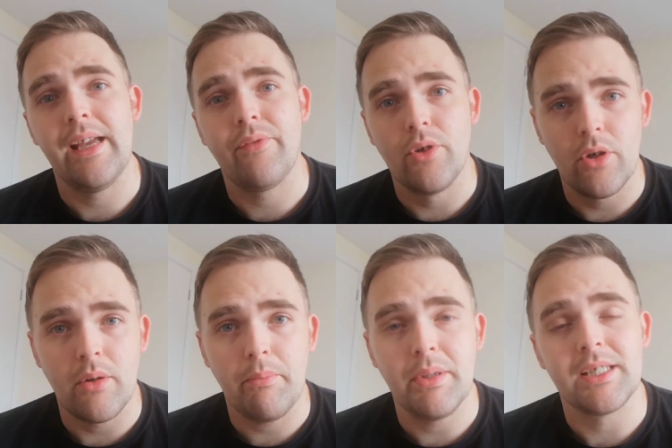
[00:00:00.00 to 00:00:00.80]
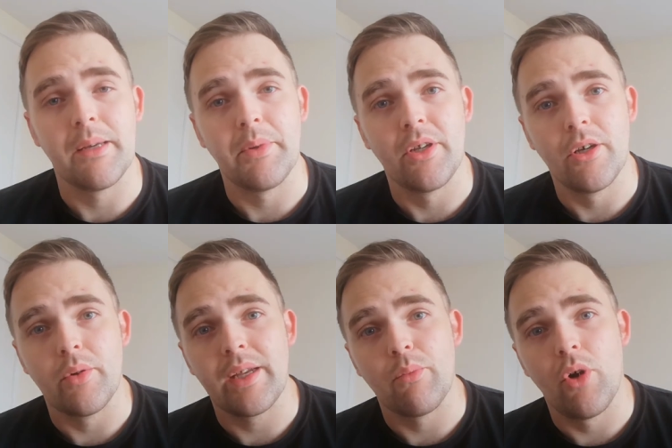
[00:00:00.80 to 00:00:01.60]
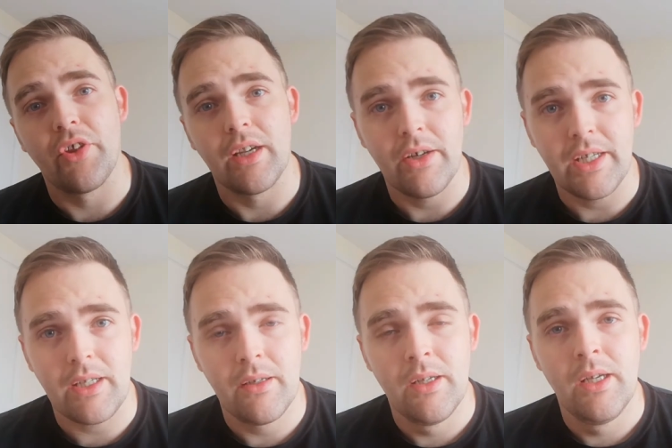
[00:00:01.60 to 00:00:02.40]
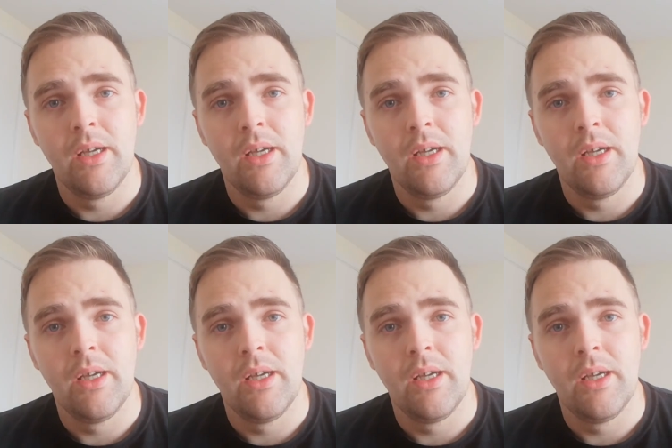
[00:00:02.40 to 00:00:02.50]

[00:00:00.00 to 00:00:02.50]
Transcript: If not, please let me know what they're like